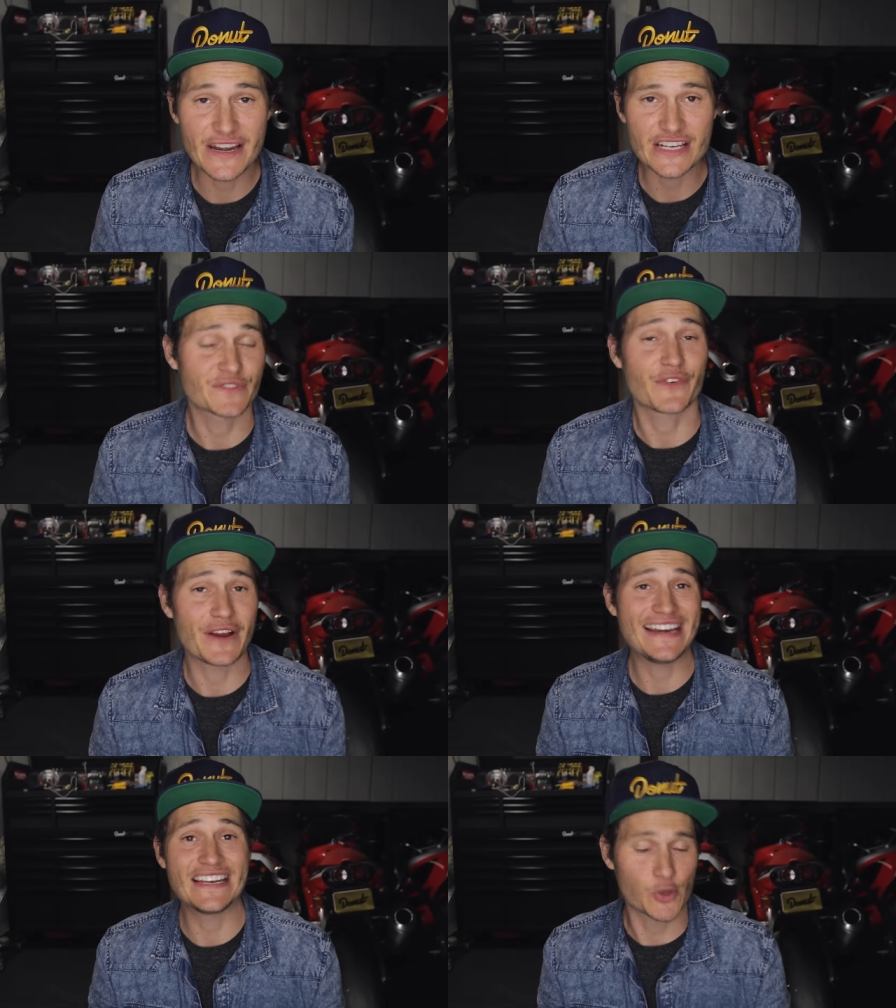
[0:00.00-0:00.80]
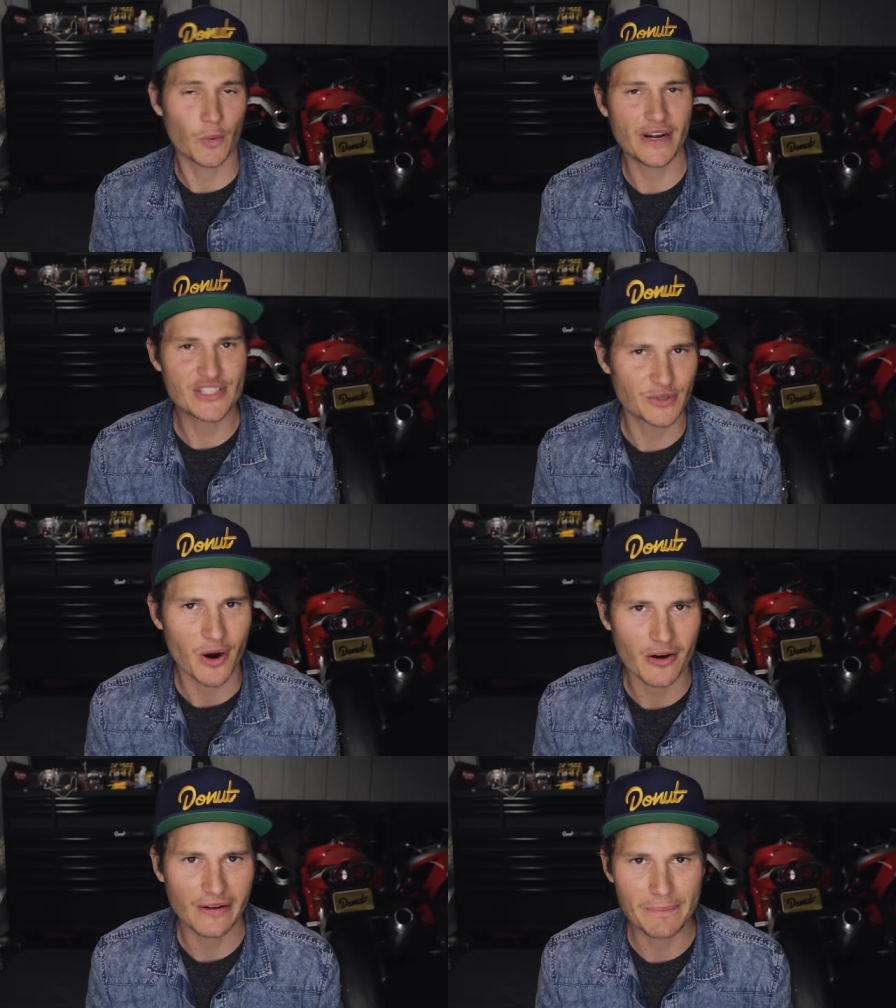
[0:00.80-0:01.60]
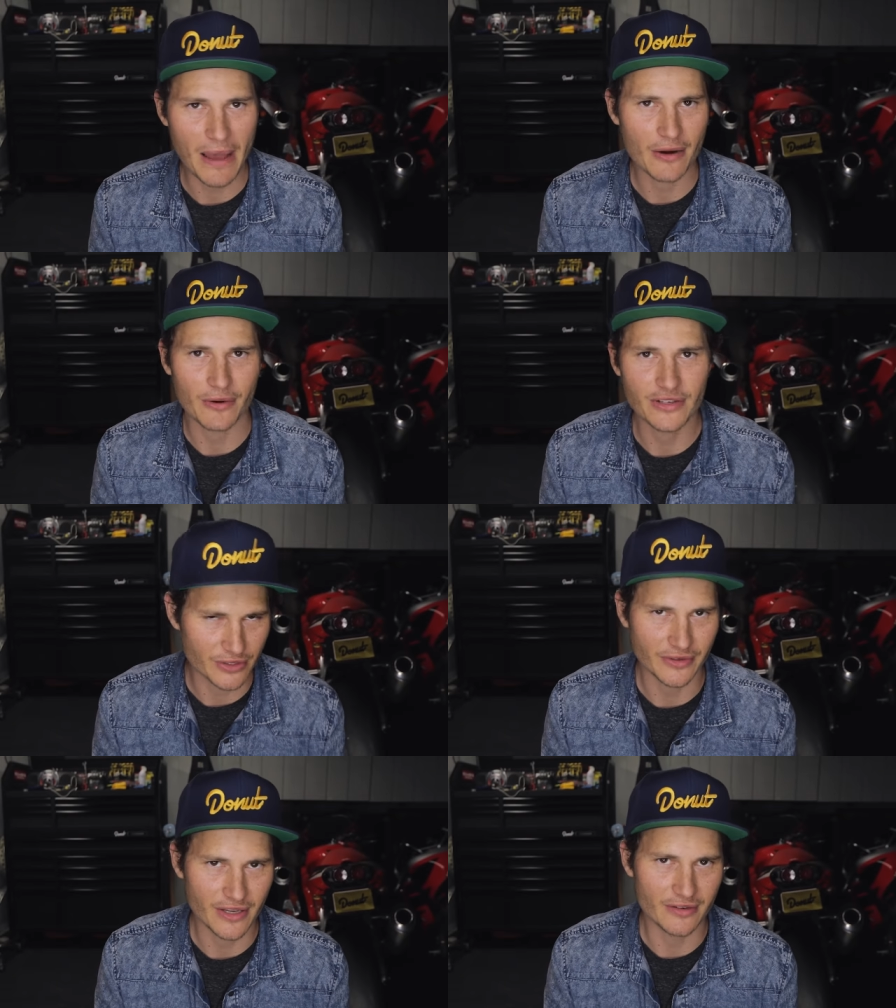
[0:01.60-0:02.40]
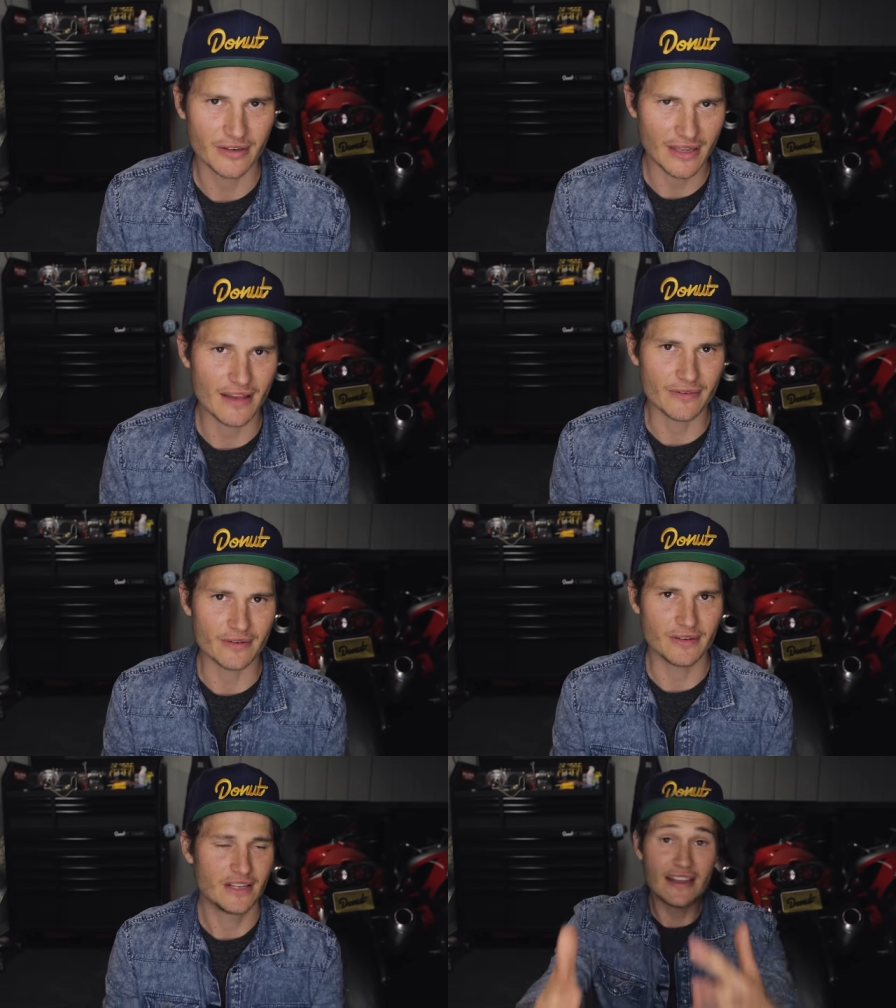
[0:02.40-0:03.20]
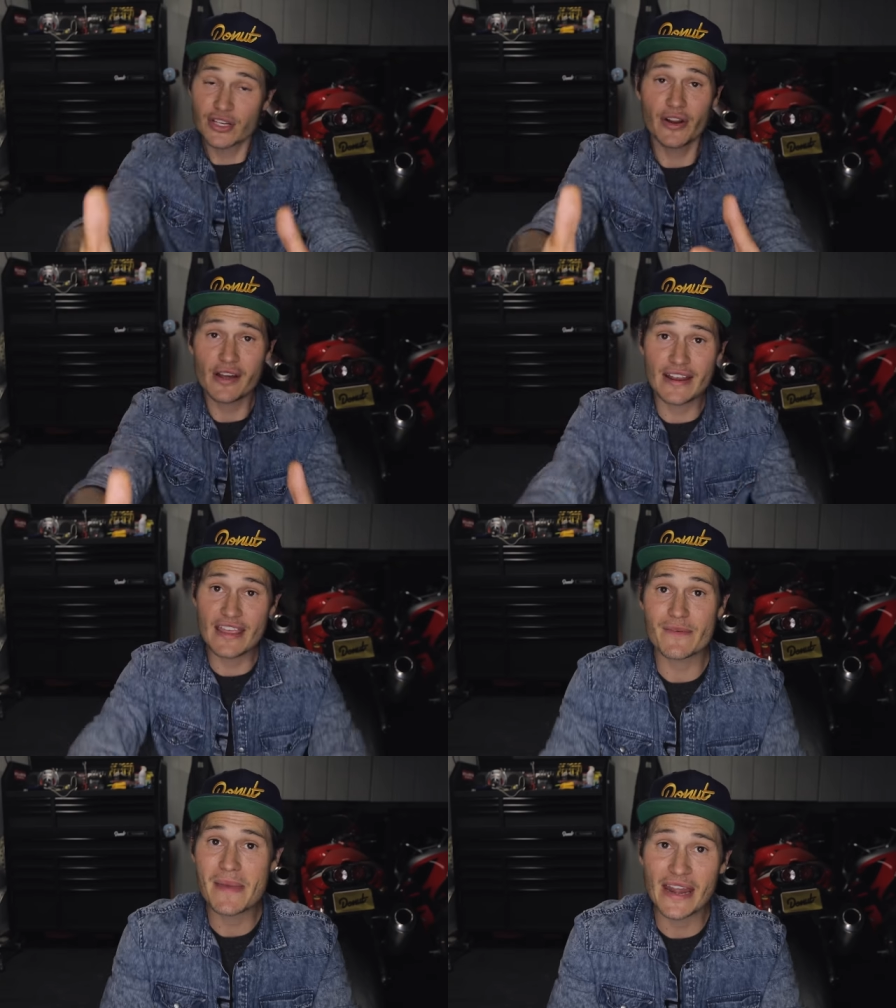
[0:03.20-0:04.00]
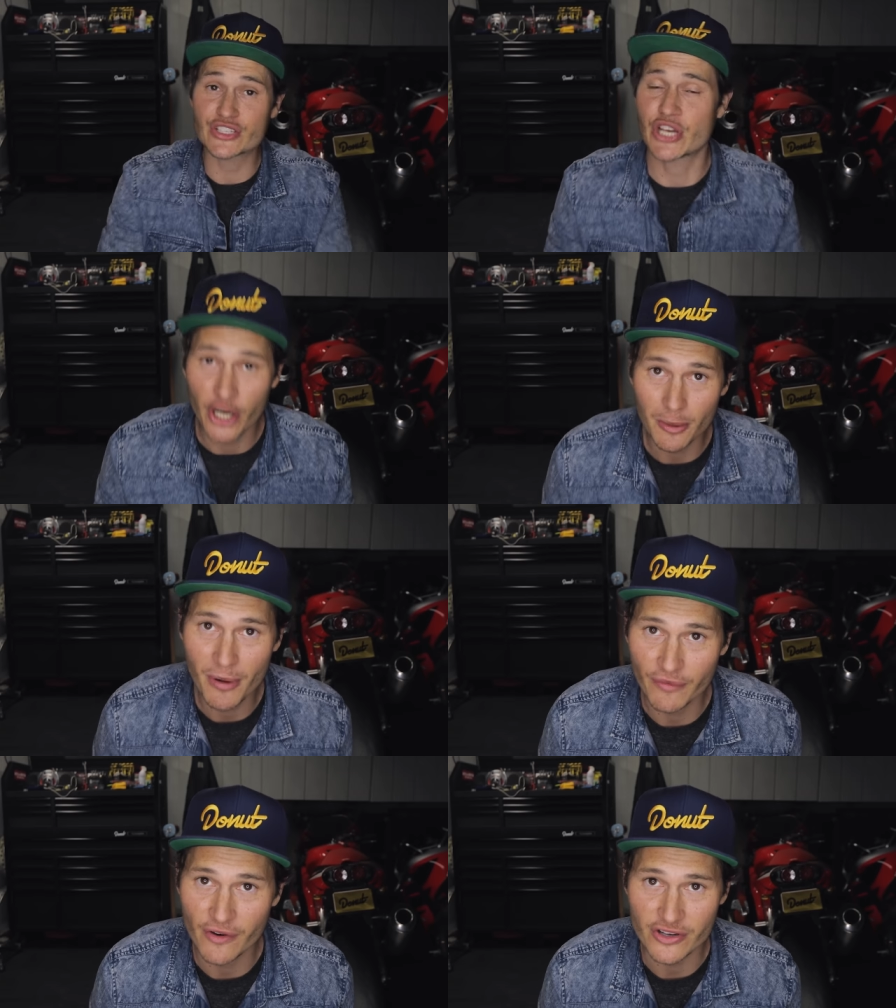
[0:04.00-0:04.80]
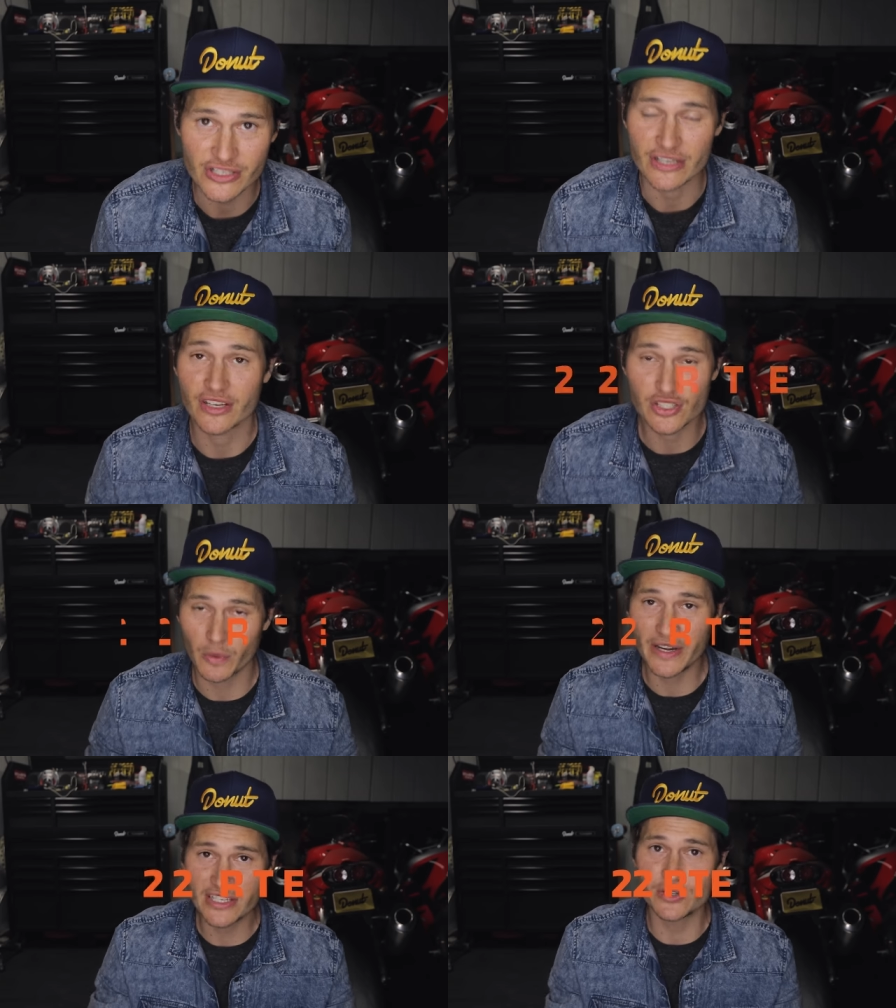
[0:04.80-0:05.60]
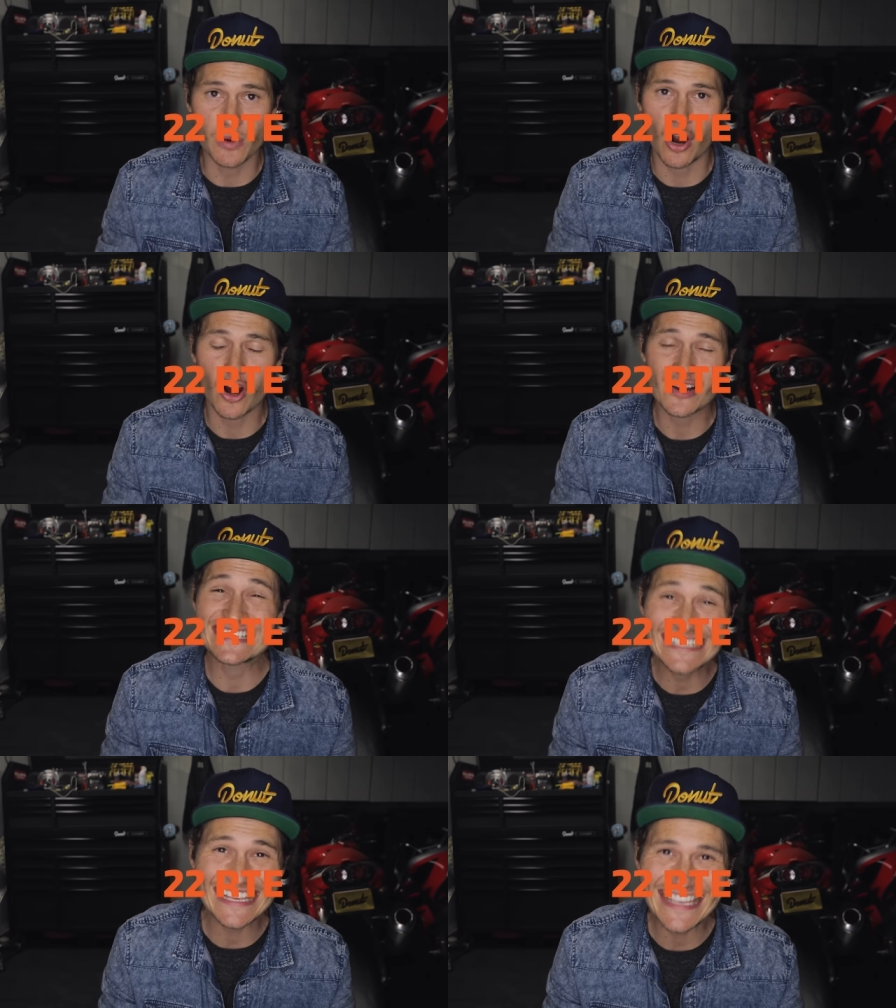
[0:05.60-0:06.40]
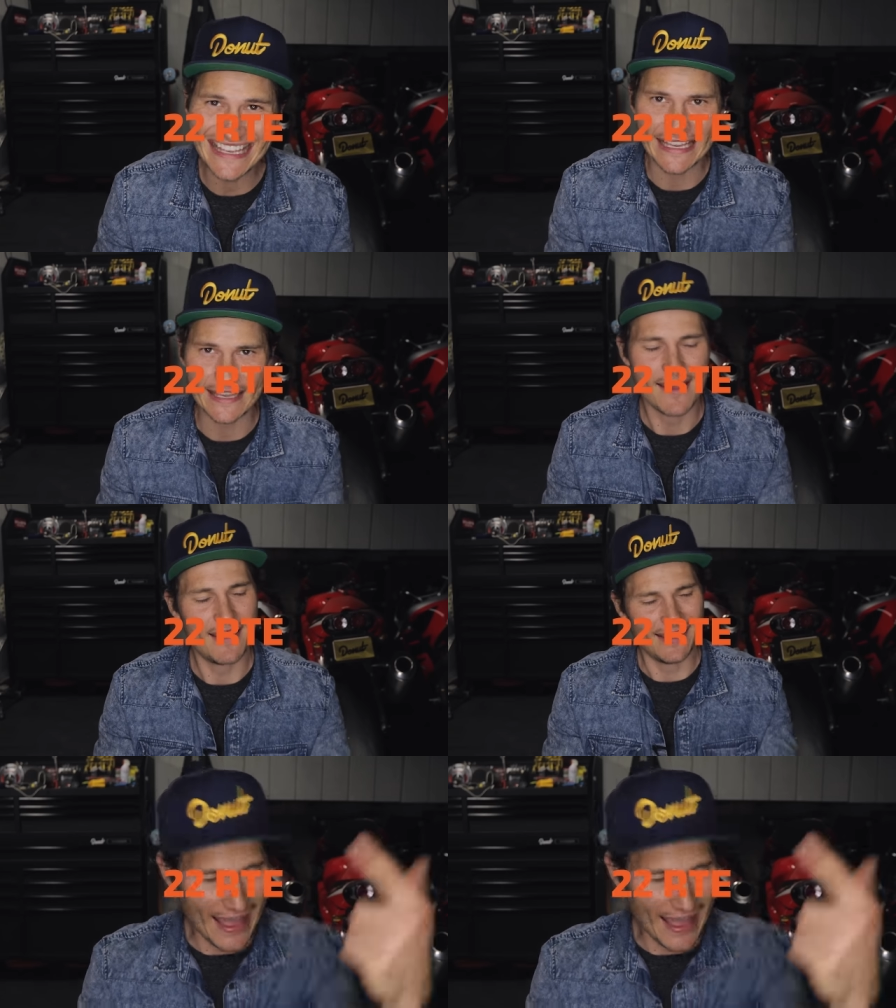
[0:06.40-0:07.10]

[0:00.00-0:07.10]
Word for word: finish for any twenty-two R E powered Toyota ever. And Toyota even made a turbo version, the twenty-two R T E.